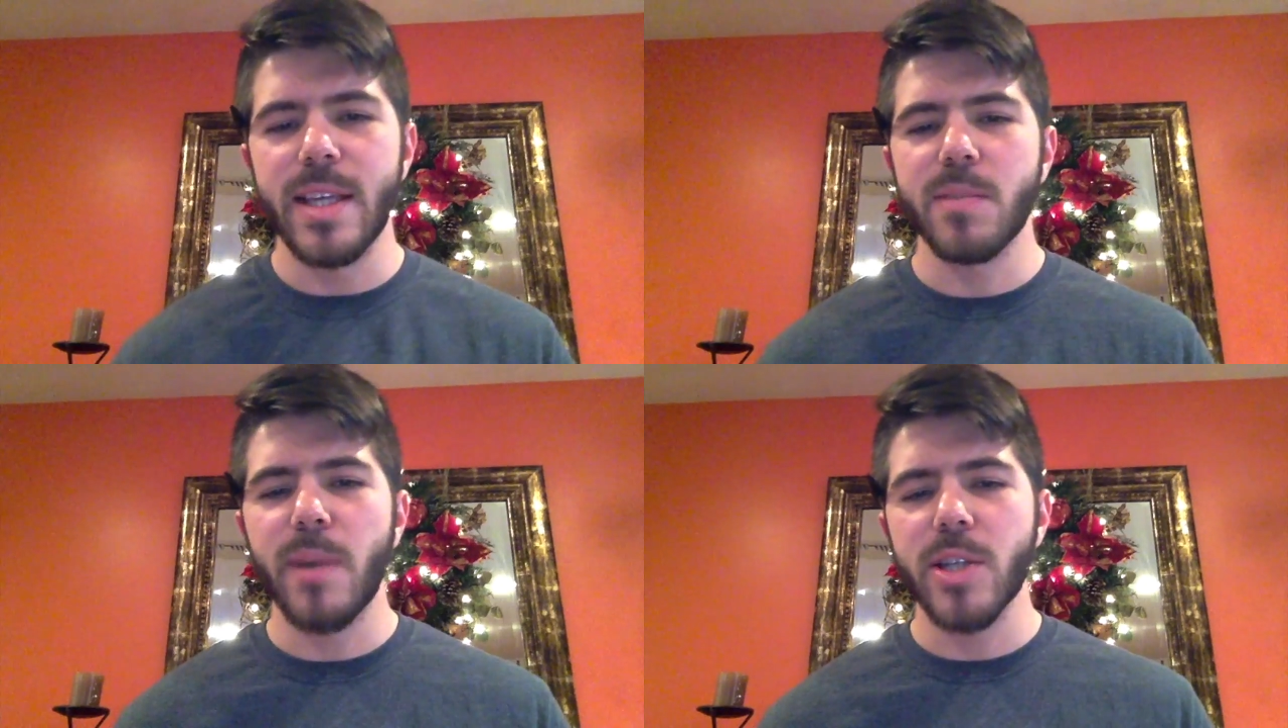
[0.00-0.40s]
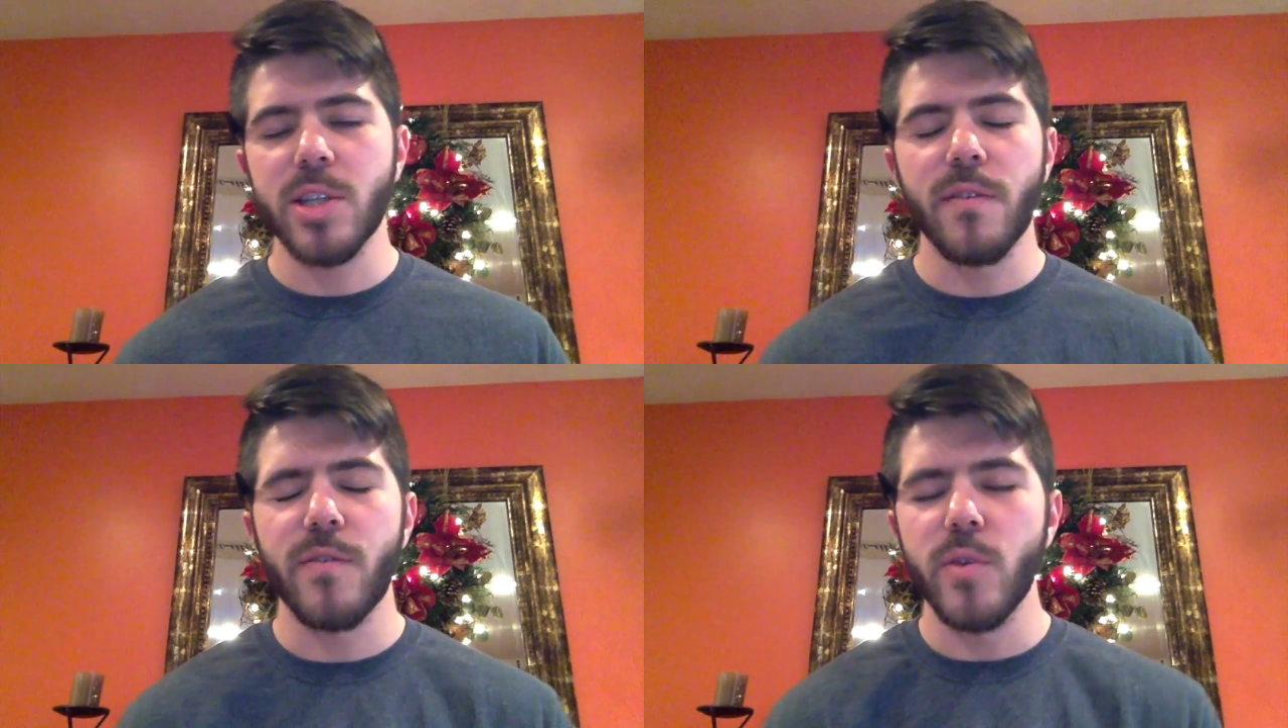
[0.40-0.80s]
He's
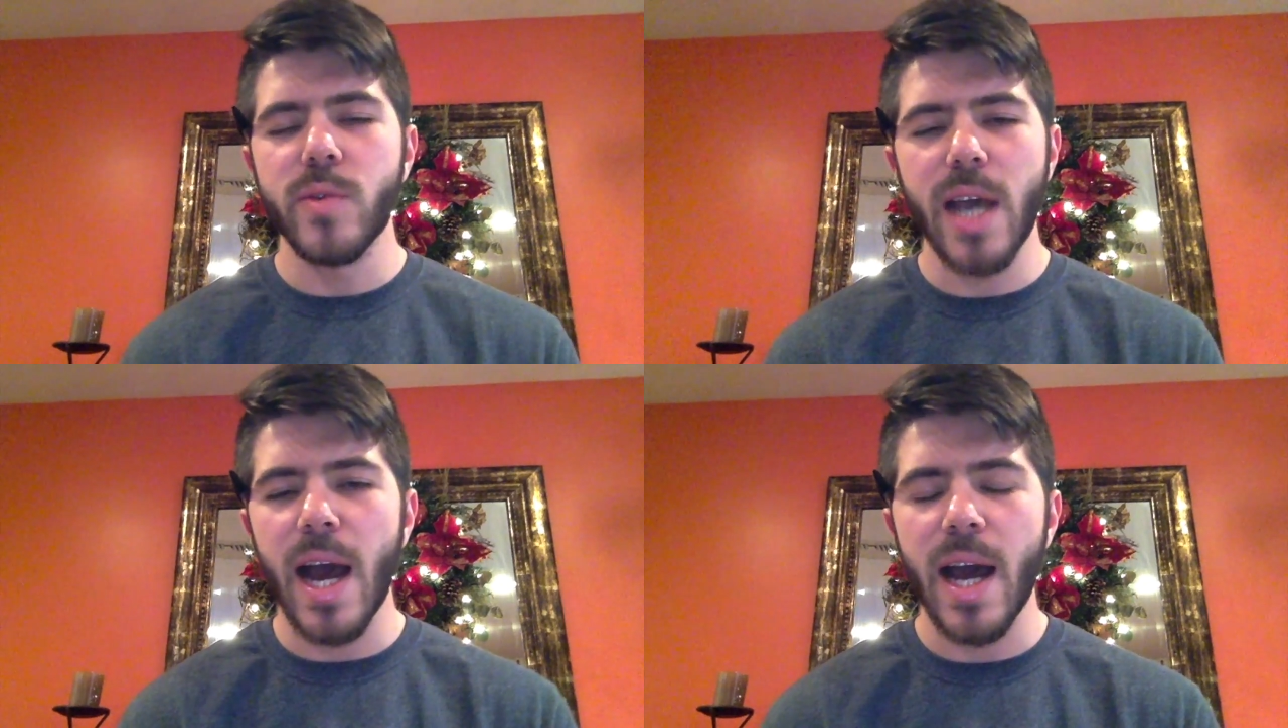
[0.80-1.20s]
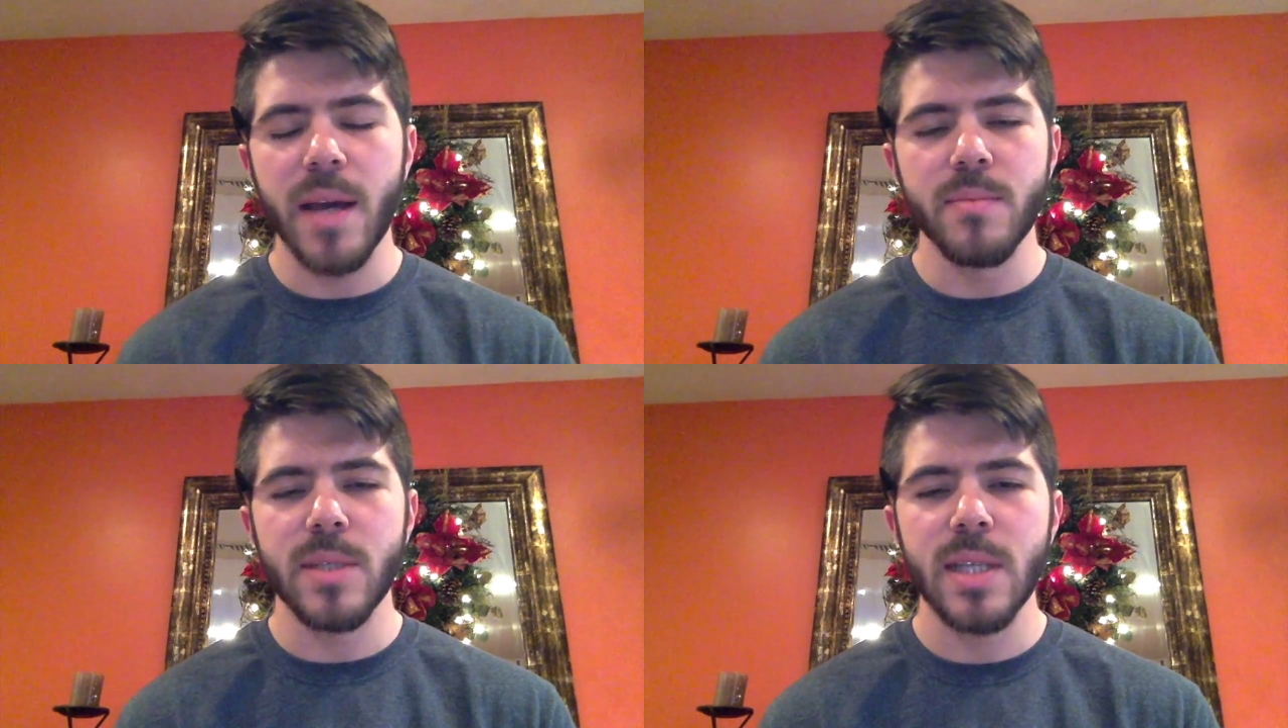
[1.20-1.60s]
mentioned a few
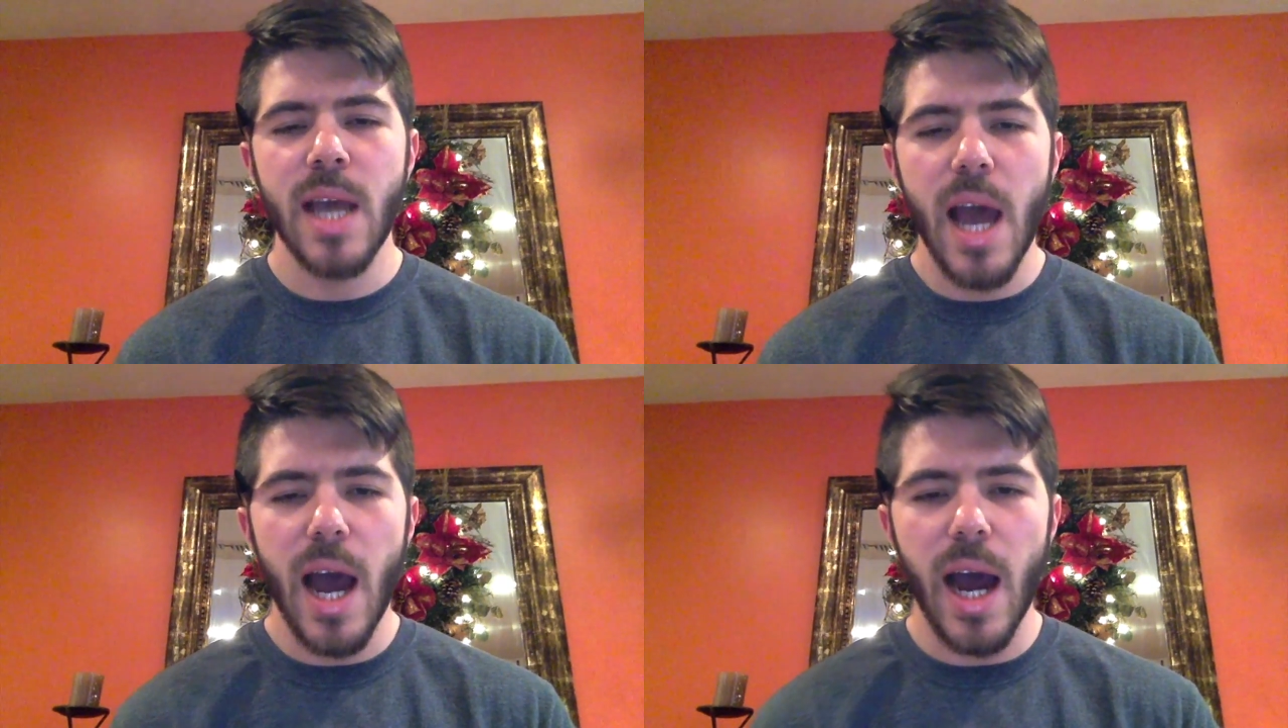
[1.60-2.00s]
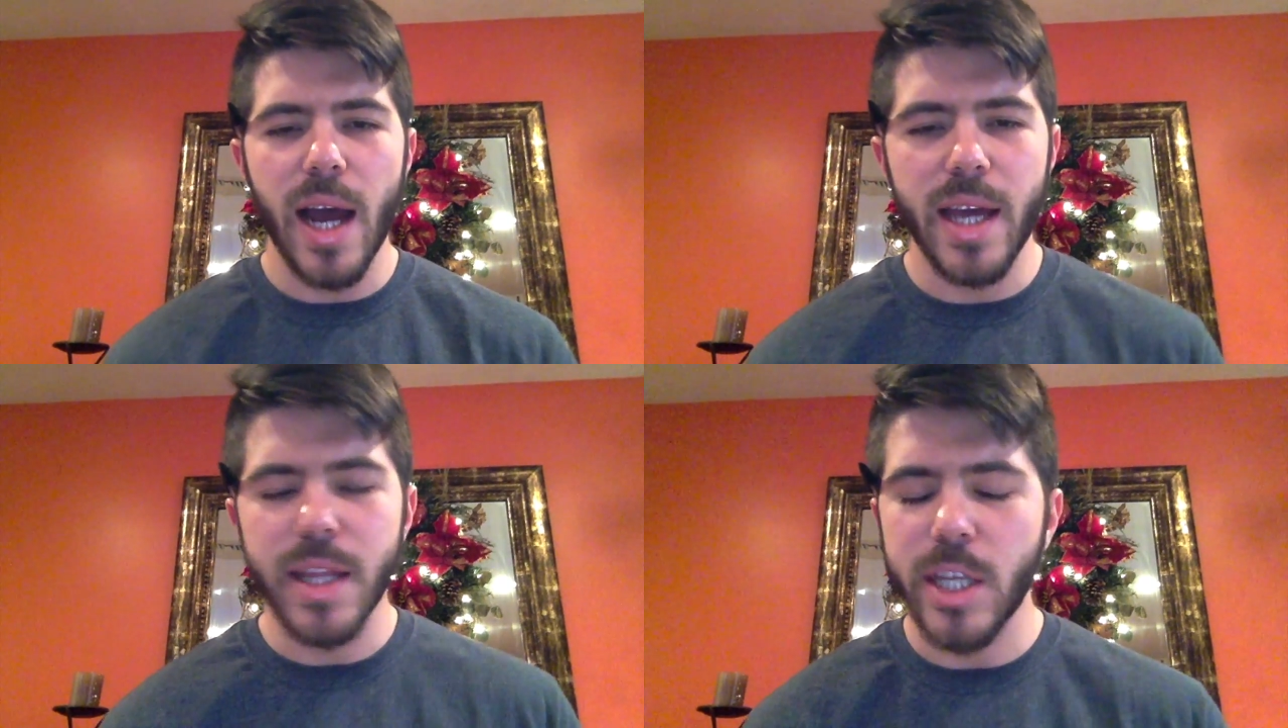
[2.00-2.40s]
times
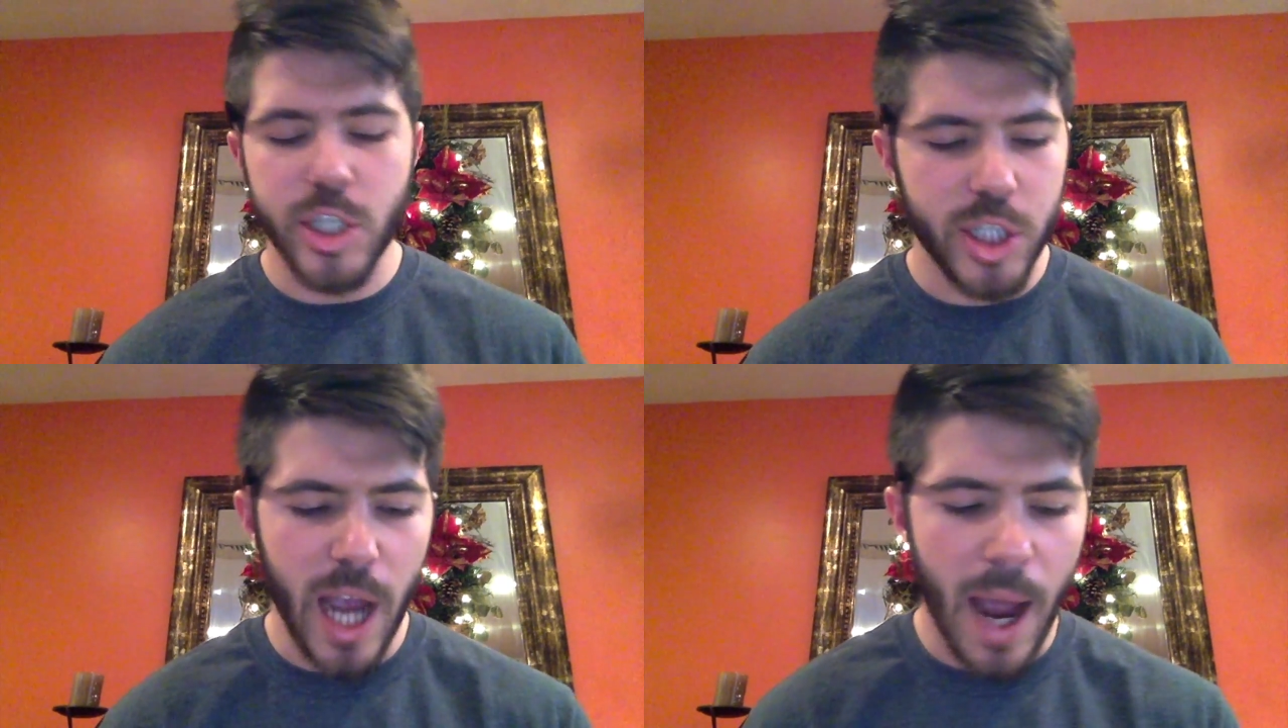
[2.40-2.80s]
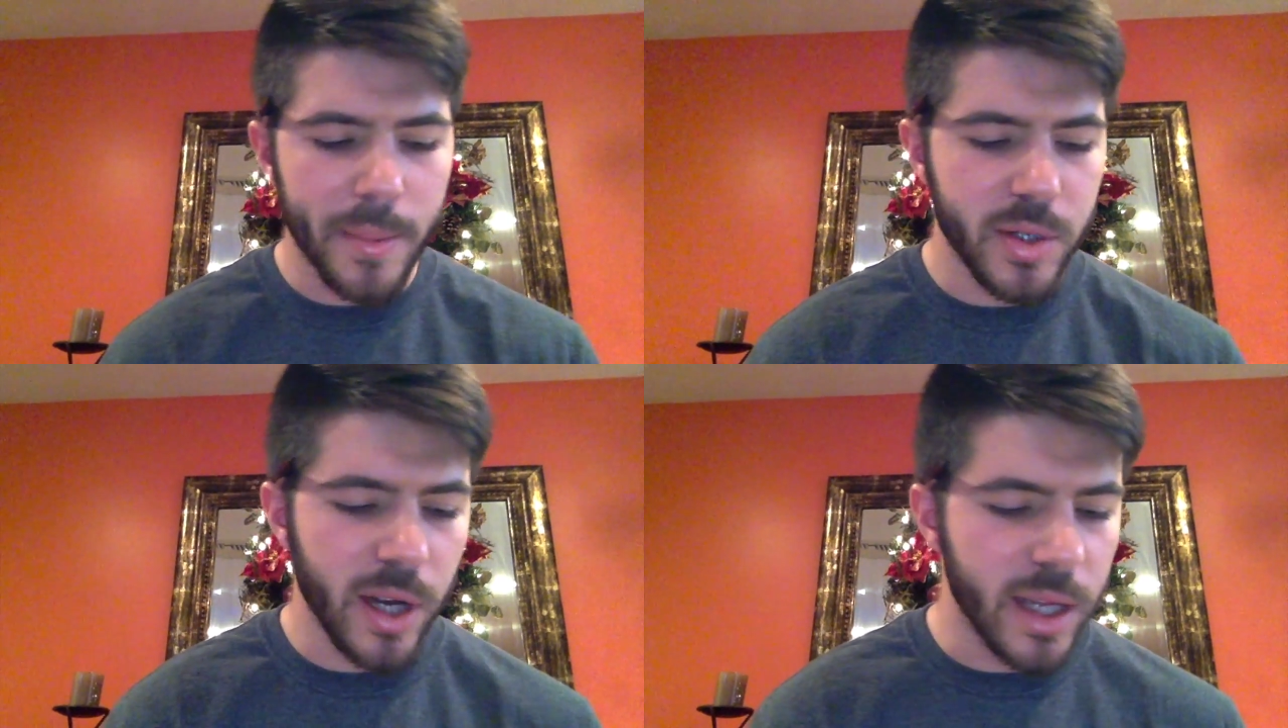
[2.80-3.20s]
in this
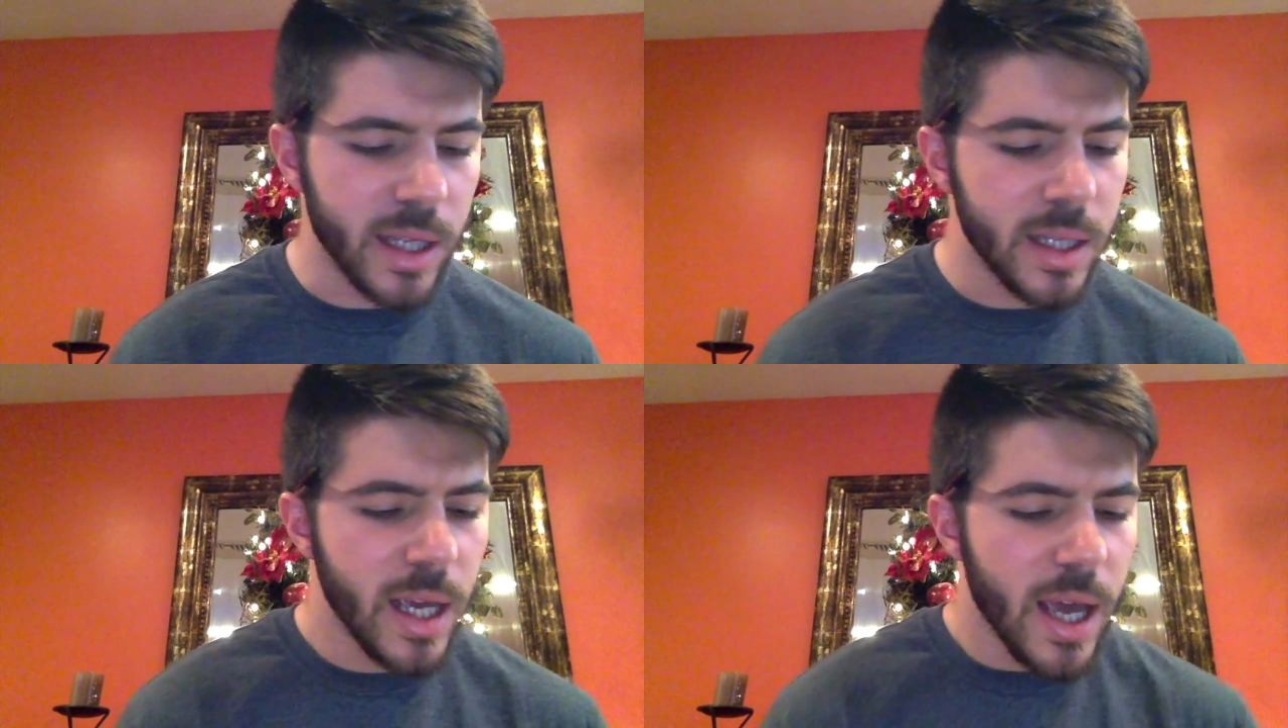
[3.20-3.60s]
chapter, and in